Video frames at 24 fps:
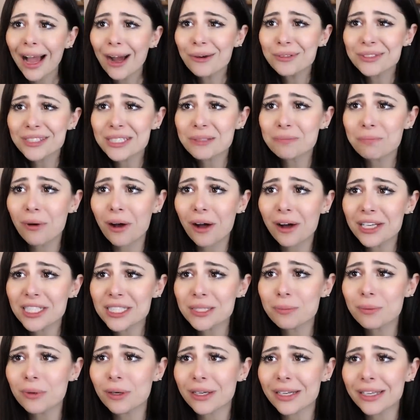How is this
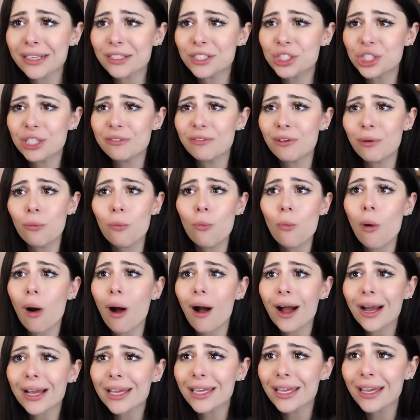possible? Can she even
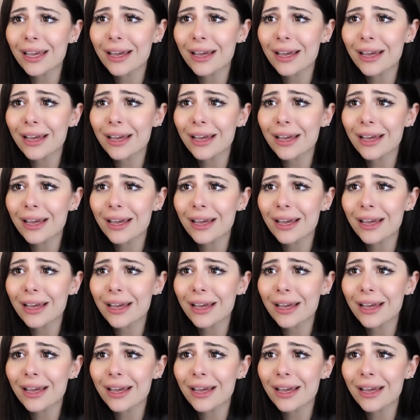walk